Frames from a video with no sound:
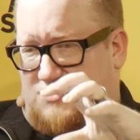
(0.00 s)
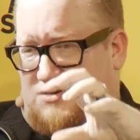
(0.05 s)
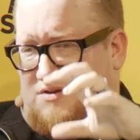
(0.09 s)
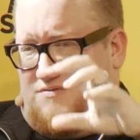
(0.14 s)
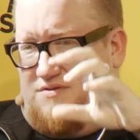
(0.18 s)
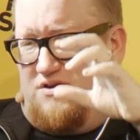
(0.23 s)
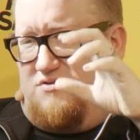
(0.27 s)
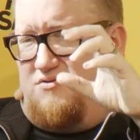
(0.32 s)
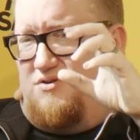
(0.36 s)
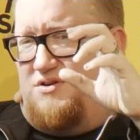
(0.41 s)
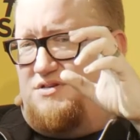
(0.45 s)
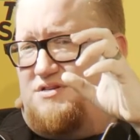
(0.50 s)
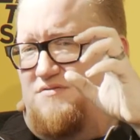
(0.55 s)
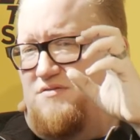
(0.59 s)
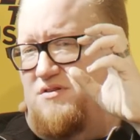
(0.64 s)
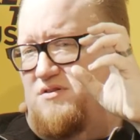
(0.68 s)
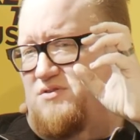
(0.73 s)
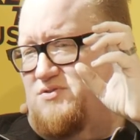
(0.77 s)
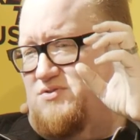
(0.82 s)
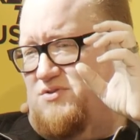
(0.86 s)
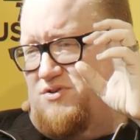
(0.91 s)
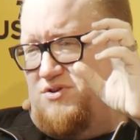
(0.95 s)
solving,
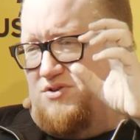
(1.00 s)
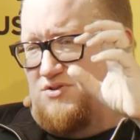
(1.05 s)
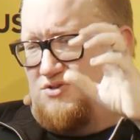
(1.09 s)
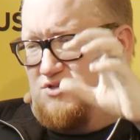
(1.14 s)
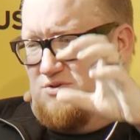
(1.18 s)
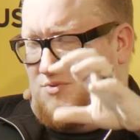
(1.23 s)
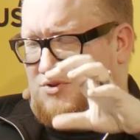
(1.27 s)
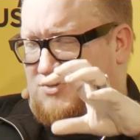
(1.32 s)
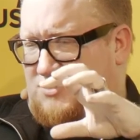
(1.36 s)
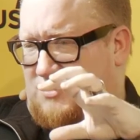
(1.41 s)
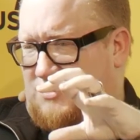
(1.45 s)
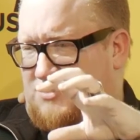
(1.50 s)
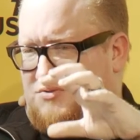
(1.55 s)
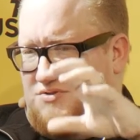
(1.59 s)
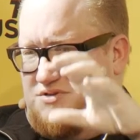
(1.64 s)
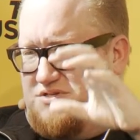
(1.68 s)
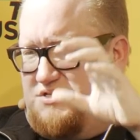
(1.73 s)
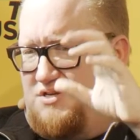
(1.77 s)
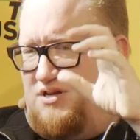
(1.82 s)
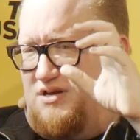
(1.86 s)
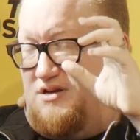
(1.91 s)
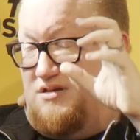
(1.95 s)
creativity is around consumer
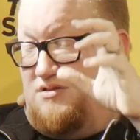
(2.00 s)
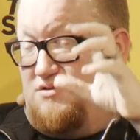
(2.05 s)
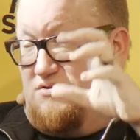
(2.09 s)
centricity,